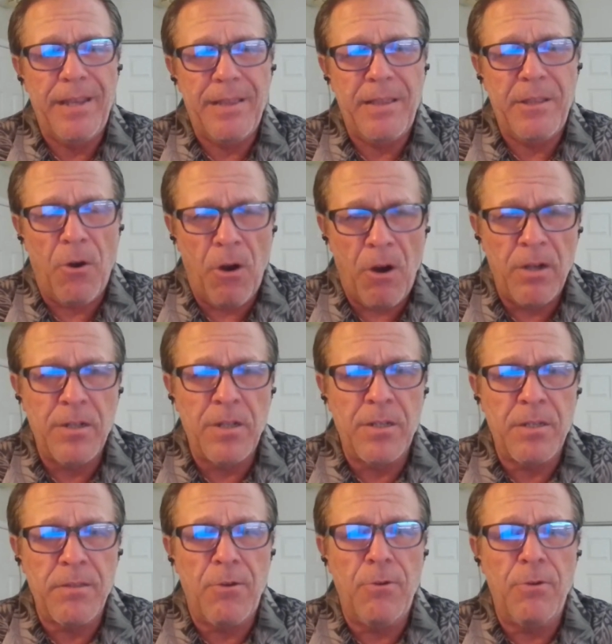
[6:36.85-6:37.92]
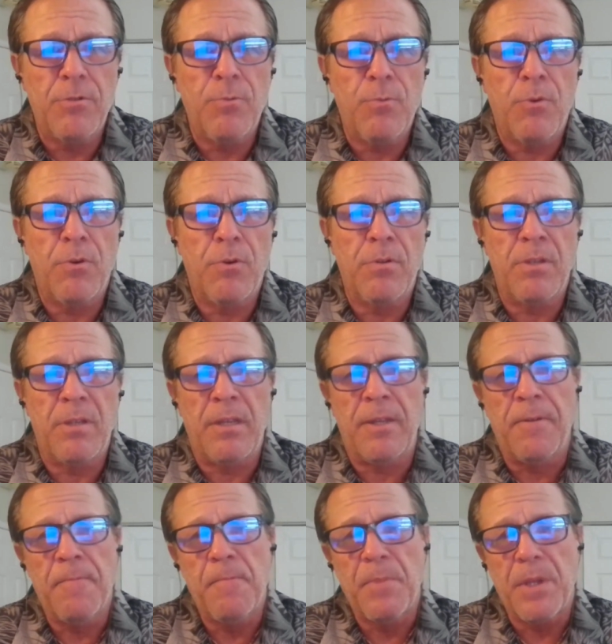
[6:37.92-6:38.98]
the August lows were the
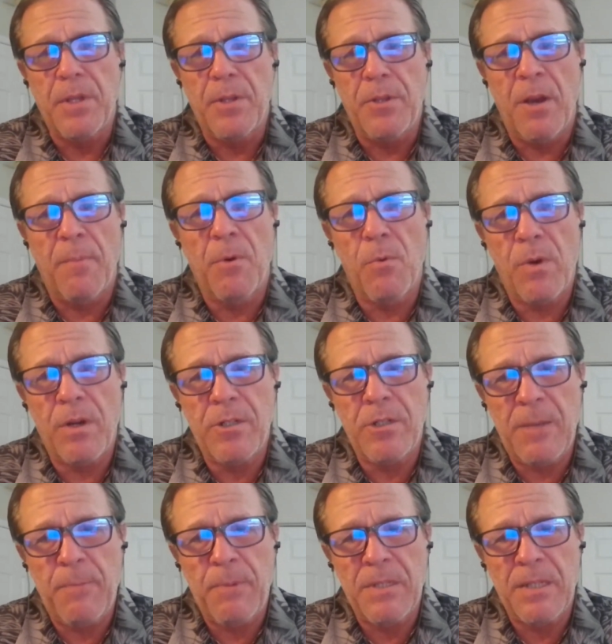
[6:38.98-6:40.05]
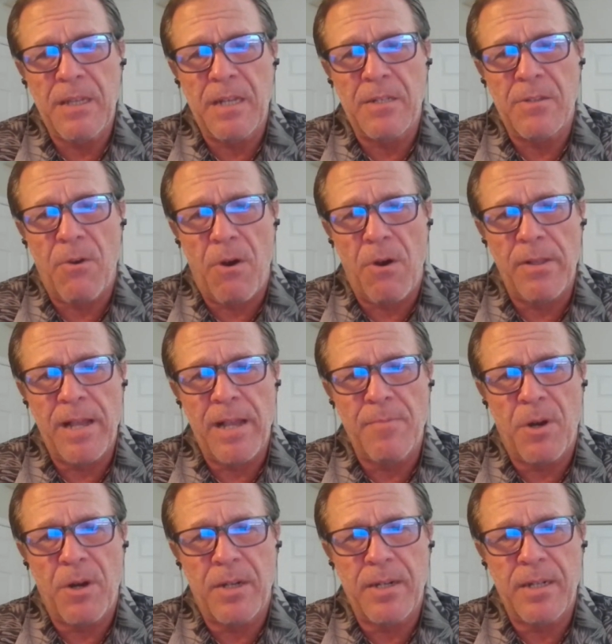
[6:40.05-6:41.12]
number one cheapest against all ag
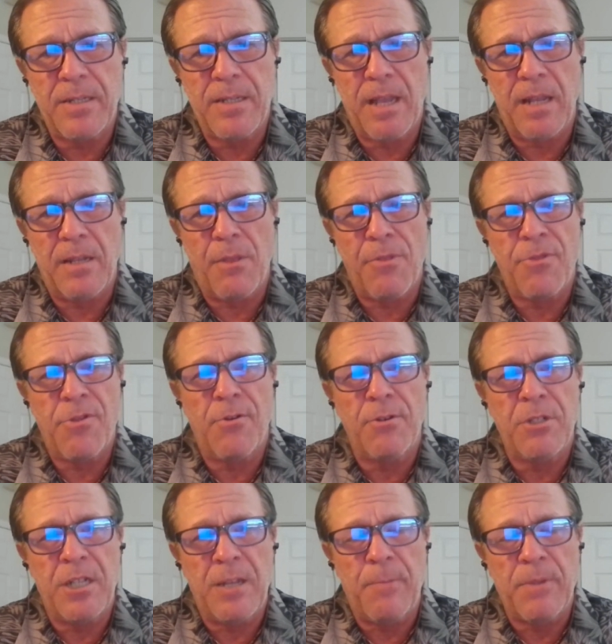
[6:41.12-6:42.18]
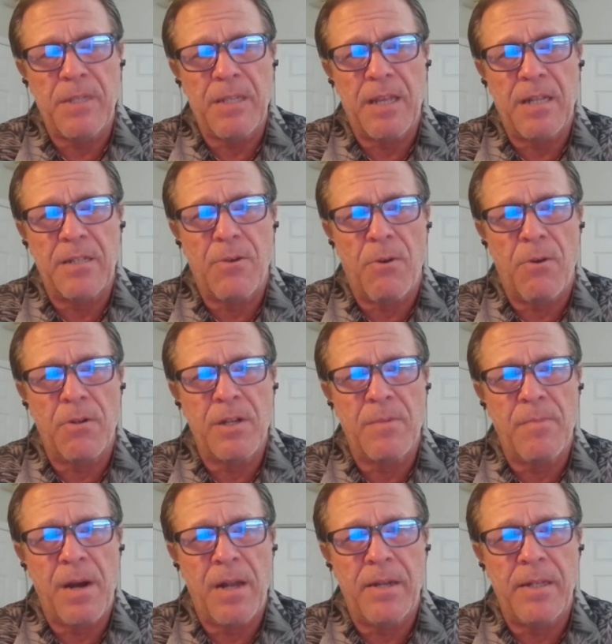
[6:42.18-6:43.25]
markets and the third cheapest against all
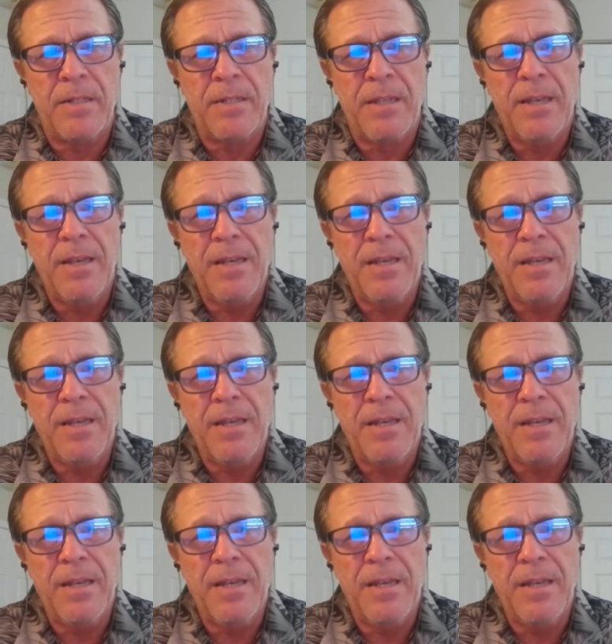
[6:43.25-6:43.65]
commodities